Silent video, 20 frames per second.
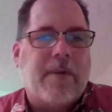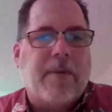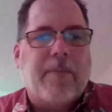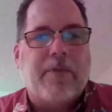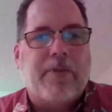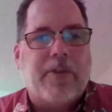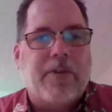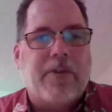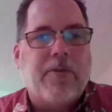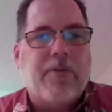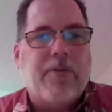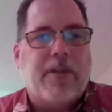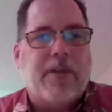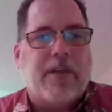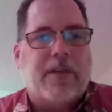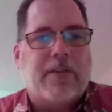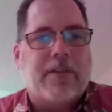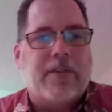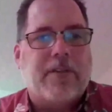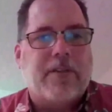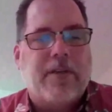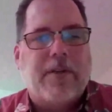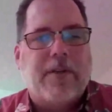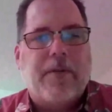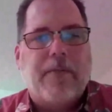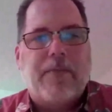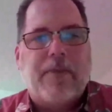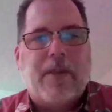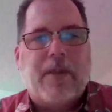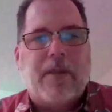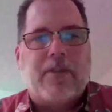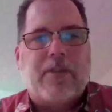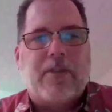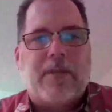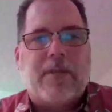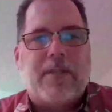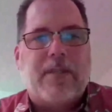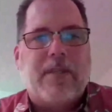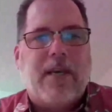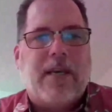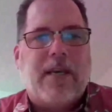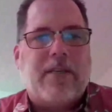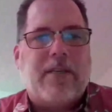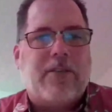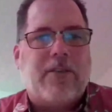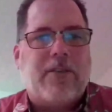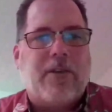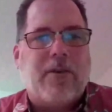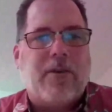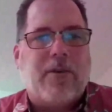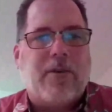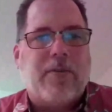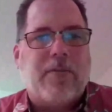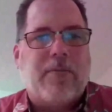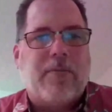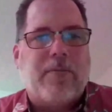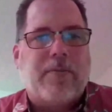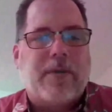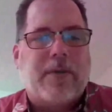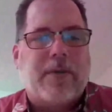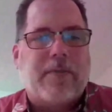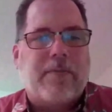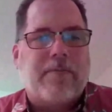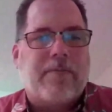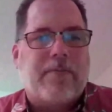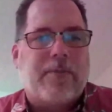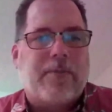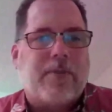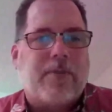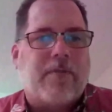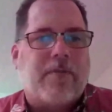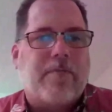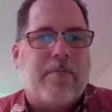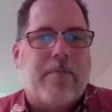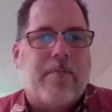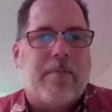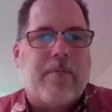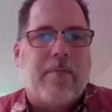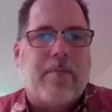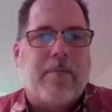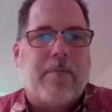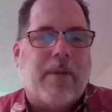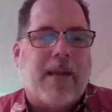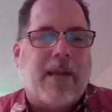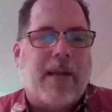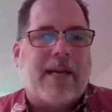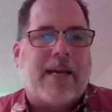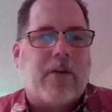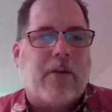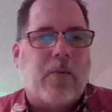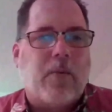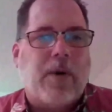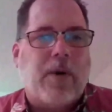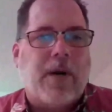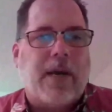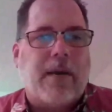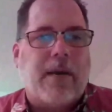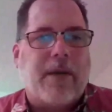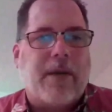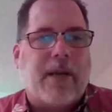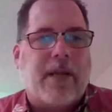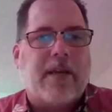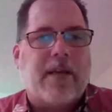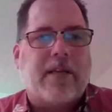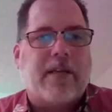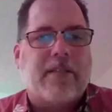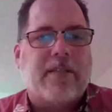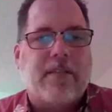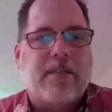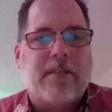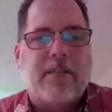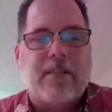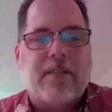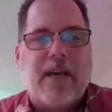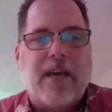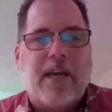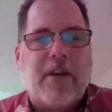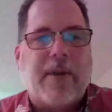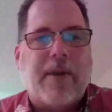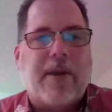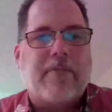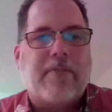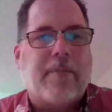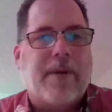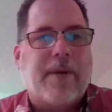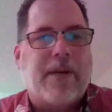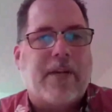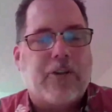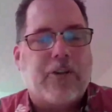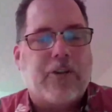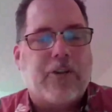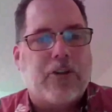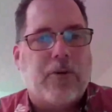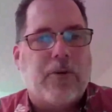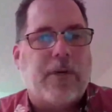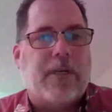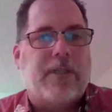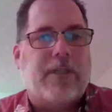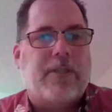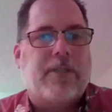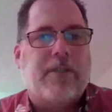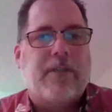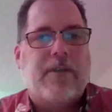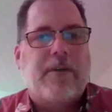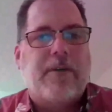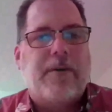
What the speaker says: to do things. So it's not so sort of black and white, but I think as a society we have to make a choice.